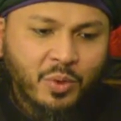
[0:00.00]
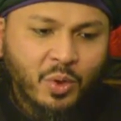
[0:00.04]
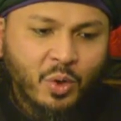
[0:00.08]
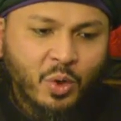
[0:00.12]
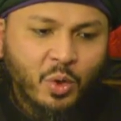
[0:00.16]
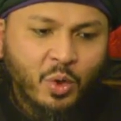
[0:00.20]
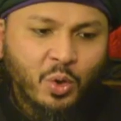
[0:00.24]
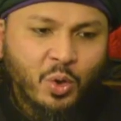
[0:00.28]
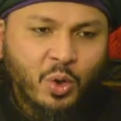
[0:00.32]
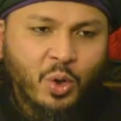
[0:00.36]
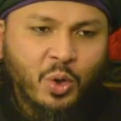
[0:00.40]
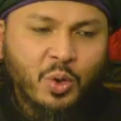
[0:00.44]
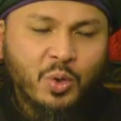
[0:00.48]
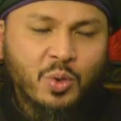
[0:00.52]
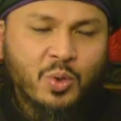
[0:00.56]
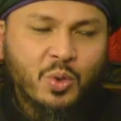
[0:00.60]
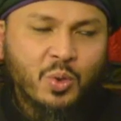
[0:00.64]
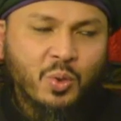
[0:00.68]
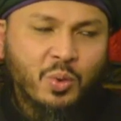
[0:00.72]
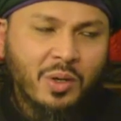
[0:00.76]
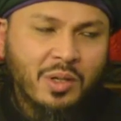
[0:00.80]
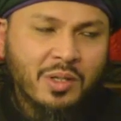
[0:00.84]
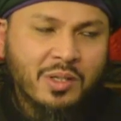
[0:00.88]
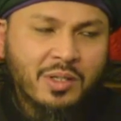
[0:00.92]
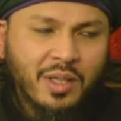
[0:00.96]
those
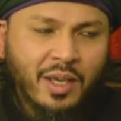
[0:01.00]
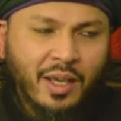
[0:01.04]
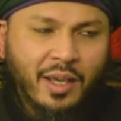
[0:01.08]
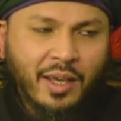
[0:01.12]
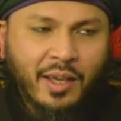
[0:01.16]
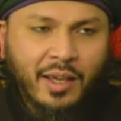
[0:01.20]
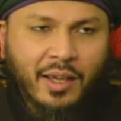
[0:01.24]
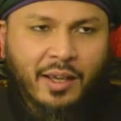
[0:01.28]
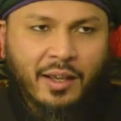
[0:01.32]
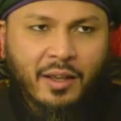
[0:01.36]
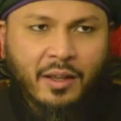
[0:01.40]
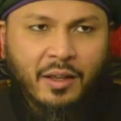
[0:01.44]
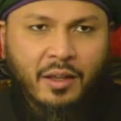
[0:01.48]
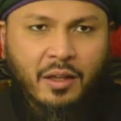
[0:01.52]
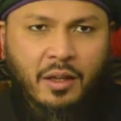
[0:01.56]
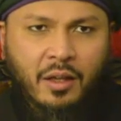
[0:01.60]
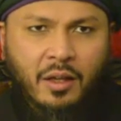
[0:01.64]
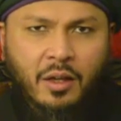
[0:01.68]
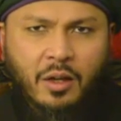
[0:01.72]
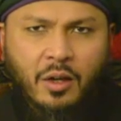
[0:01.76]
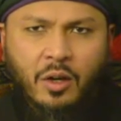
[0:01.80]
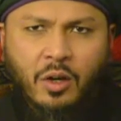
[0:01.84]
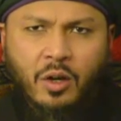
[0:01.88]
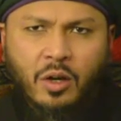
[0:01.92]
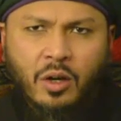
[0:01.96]
who are saying,
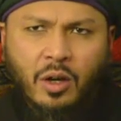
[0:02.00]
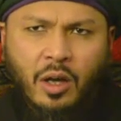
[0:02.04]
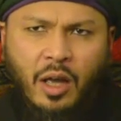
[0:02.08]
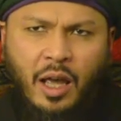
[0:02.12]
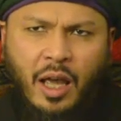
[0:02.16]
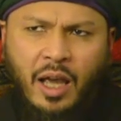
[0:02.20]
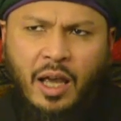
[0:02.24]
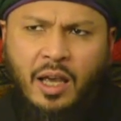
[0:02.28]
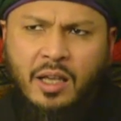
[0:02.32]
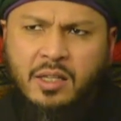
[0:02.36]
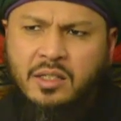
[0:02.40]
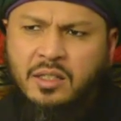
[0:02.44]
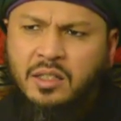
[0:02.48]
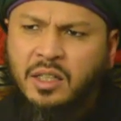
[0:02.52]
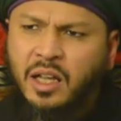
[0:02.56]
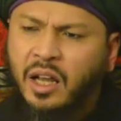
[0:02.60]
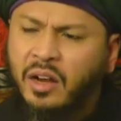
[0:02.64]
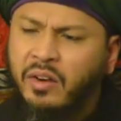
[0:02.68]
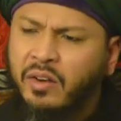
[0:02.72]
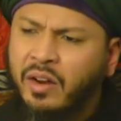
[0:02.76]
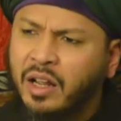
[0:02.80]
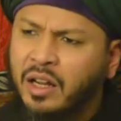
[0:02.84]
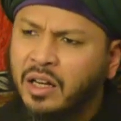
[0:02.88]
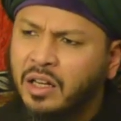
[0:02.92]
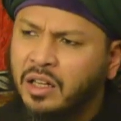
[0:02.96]
ask
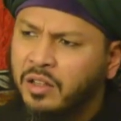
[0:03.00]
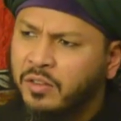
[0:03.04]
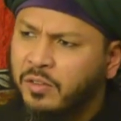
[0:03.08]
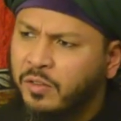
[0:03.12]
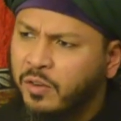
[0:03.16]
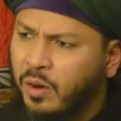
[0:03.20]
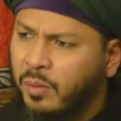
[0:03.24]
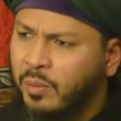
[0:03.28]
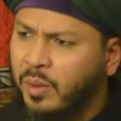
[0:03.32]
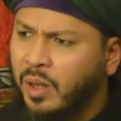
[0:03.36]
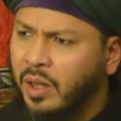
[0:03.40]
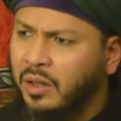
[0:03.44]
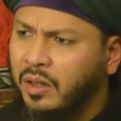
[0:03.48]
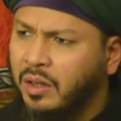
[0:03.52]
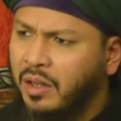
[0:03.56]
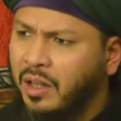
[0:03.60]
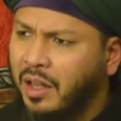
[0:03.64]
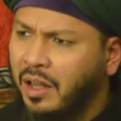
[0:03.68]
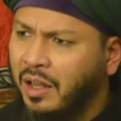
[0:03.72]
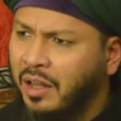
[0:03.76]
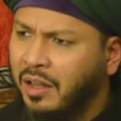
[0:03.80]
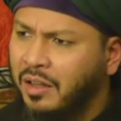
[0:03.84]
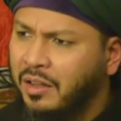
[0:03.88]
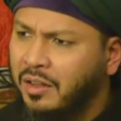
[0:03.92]
directly from Allah,